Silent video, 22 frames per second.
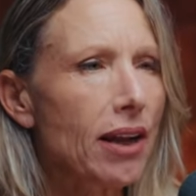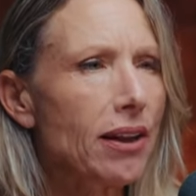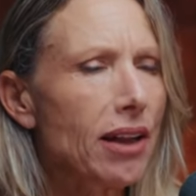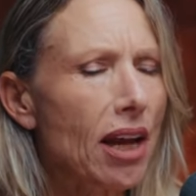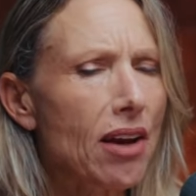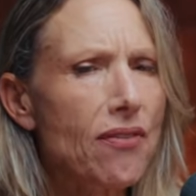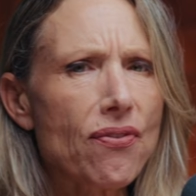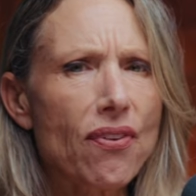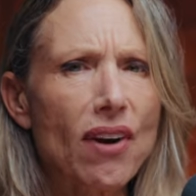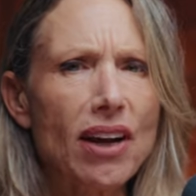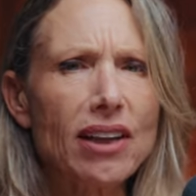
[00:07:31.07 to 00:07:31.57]

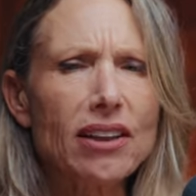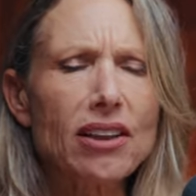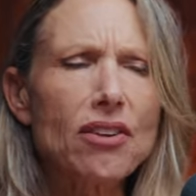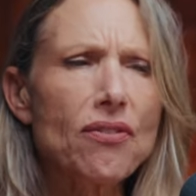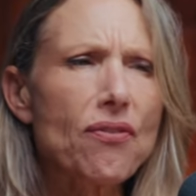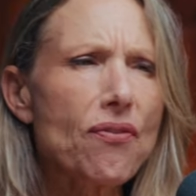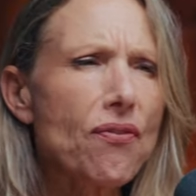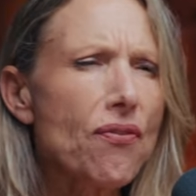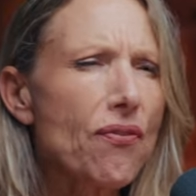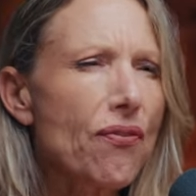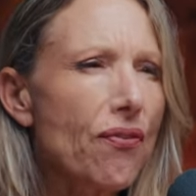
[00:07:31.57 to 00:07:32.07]
They find it
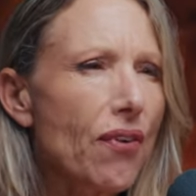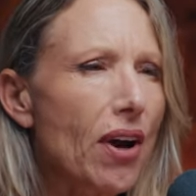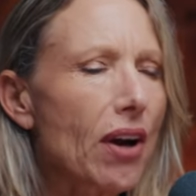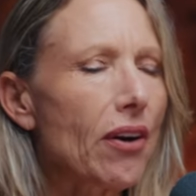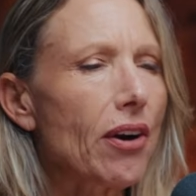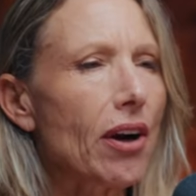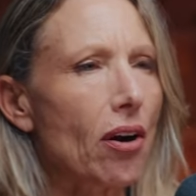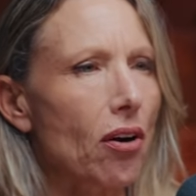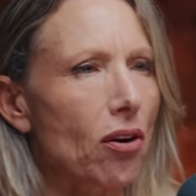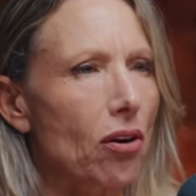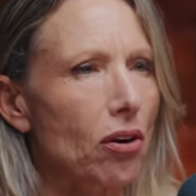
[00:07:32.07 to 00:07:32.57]

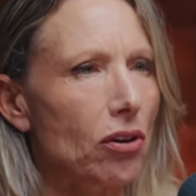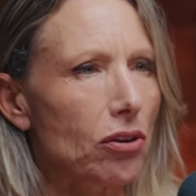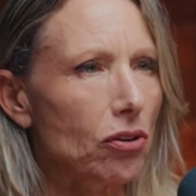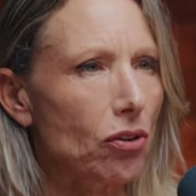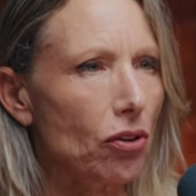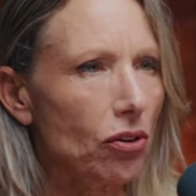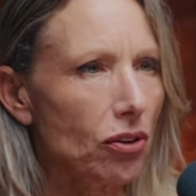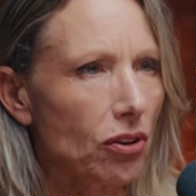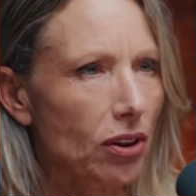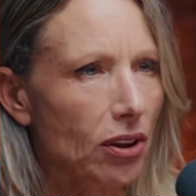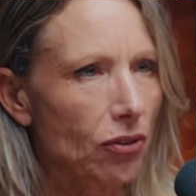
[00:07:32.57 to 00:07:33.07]
very hard
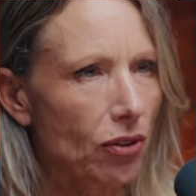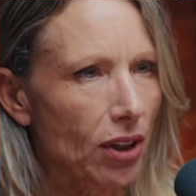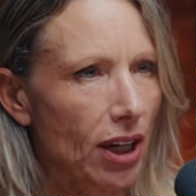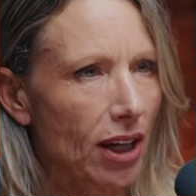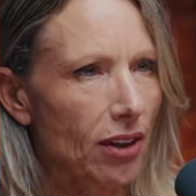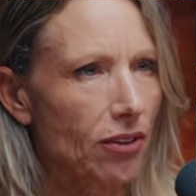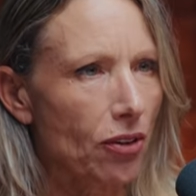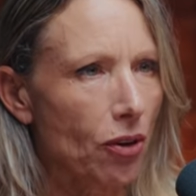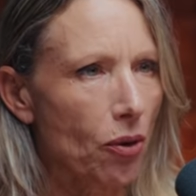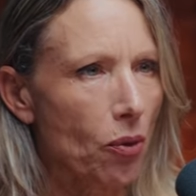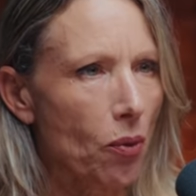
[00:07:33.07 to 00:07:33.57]
not to
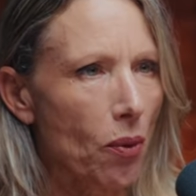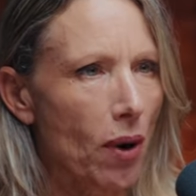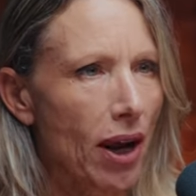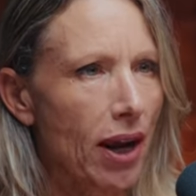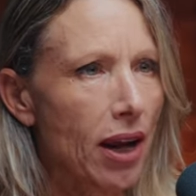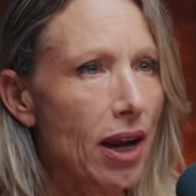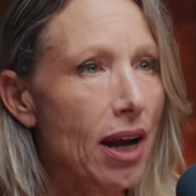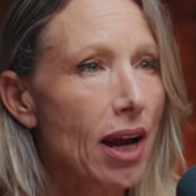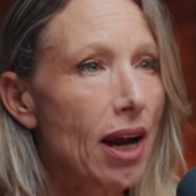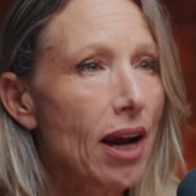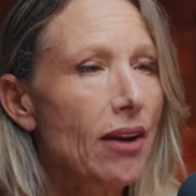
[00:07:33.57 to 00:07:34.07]
get their
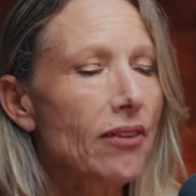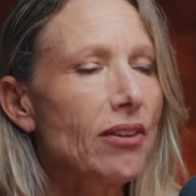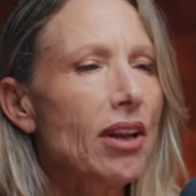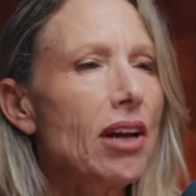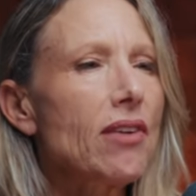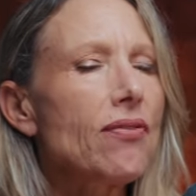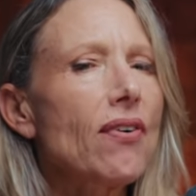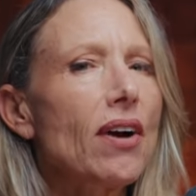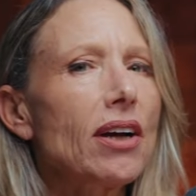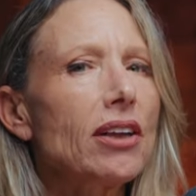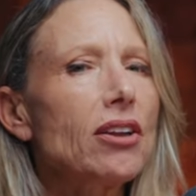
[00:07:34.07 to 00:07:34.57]
way. They
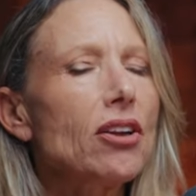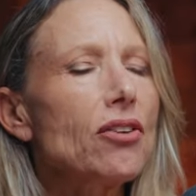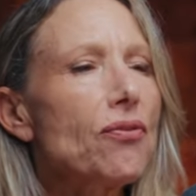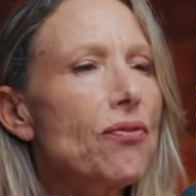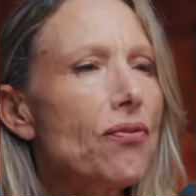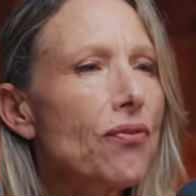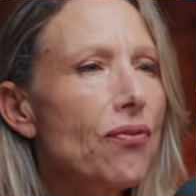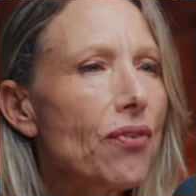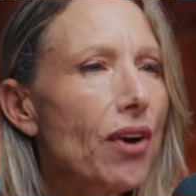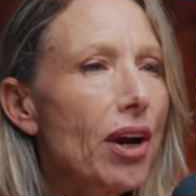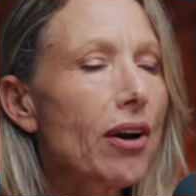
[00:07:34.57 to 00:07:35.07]
find it
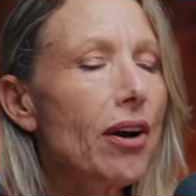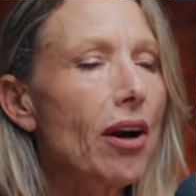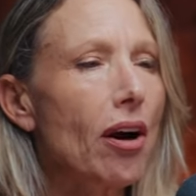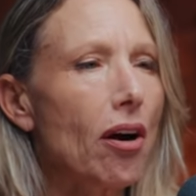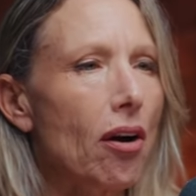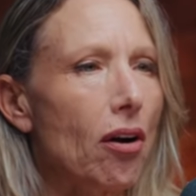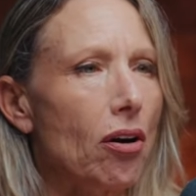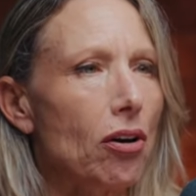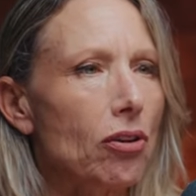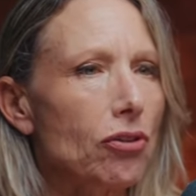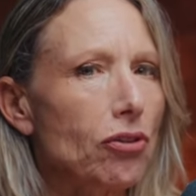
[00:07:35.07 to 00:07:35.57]
very
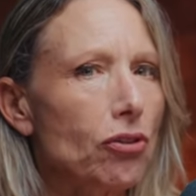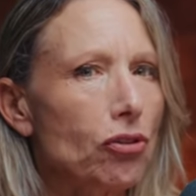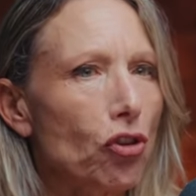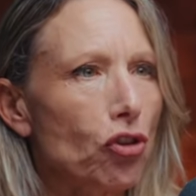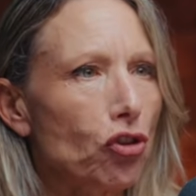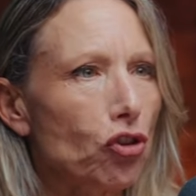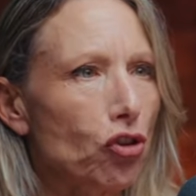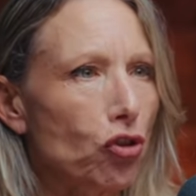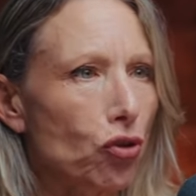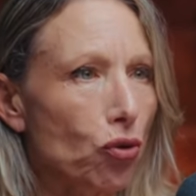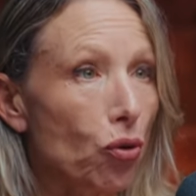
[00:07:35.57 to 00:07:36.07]
hard
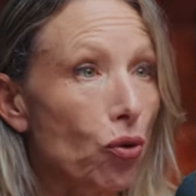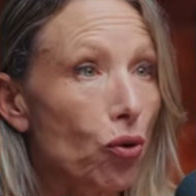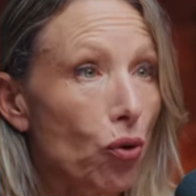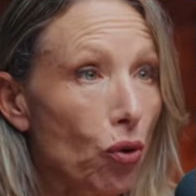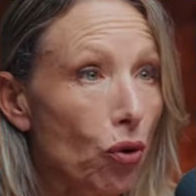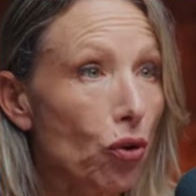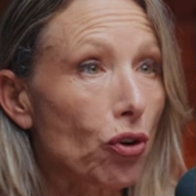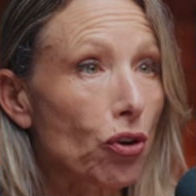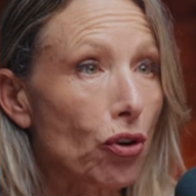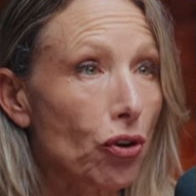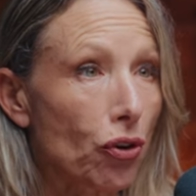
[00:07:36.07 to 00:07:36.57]
not to
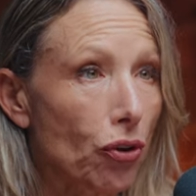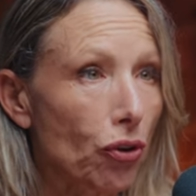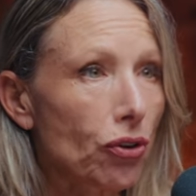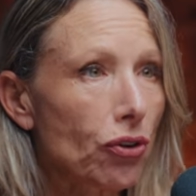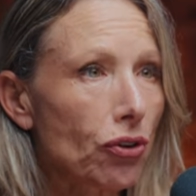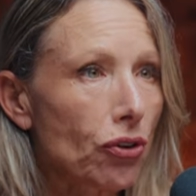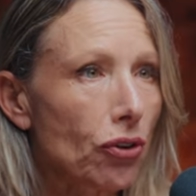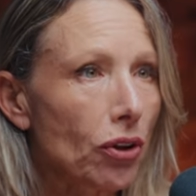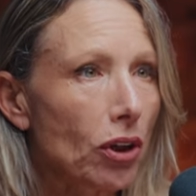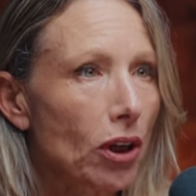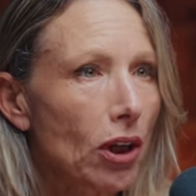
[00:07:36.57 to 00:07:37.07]
look good.